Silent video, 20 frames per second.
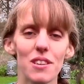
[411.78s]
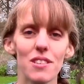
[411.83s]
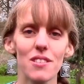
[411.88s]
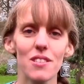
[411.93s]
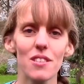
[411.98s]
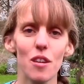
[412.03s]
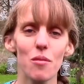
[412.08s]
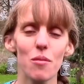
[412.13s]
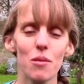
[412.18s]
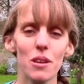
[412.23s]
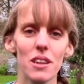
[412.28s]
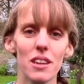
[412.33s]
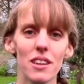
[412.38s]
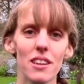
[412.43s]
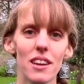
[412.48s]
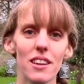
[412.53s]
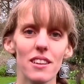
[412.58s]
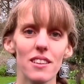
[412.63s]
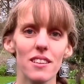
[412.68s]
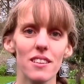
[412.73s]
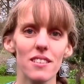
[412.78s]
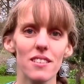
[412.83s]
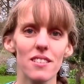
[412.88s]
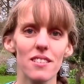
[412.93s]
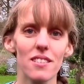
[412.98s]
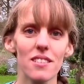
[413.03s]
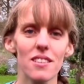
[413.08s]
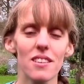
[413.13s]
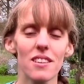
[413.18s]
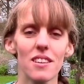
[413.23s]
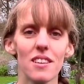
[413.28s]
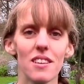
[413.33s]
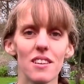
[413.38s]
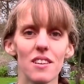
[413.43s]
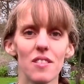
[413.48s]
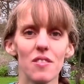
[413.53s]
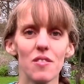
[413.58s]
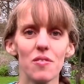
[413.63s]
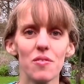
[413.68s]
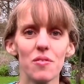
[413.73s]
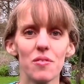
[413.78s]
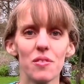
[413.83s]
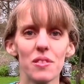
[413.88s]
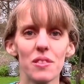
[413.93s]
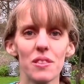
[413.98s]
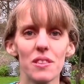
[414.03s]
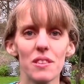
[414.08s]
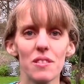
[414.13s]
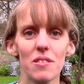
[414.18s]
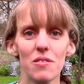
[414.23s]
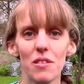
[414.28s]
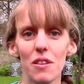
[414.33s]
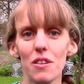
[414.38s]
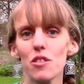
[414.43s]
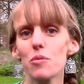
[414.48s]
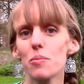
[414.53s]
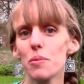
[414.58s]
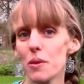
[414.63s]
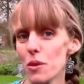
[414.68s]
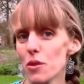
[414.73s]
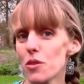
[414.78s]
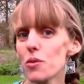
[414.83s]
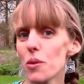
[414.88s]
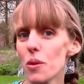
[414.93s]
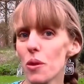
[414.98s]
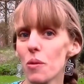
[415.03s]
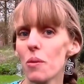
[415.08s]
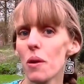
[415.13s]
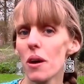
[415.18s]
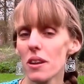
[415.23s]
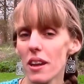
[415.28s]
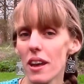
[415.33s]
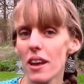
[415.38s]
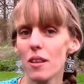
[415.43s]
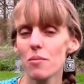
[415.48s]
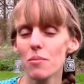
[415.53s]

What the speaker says: somebody that is very spiritual on one hand,